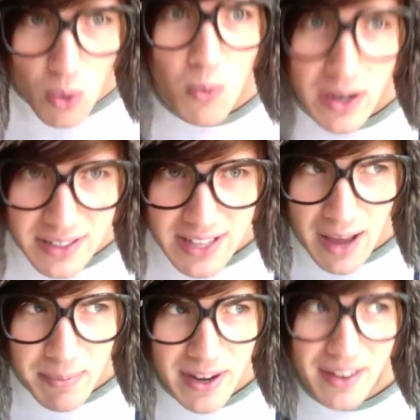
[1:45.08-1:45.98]
what is
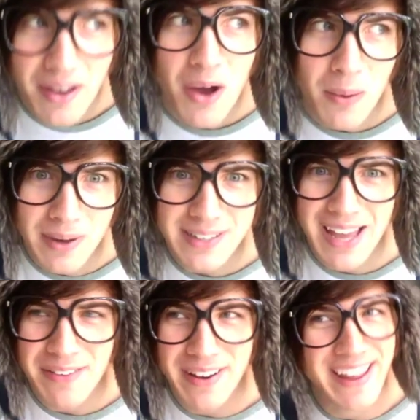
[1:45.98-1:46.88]
happening? What is
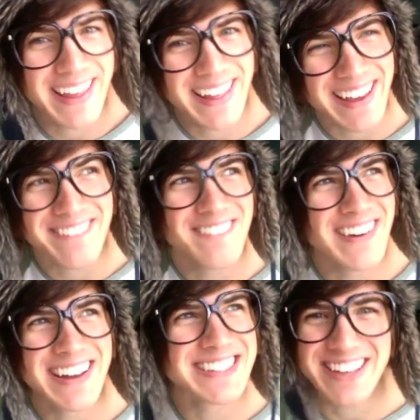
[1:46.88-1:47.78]
happening? Like, what is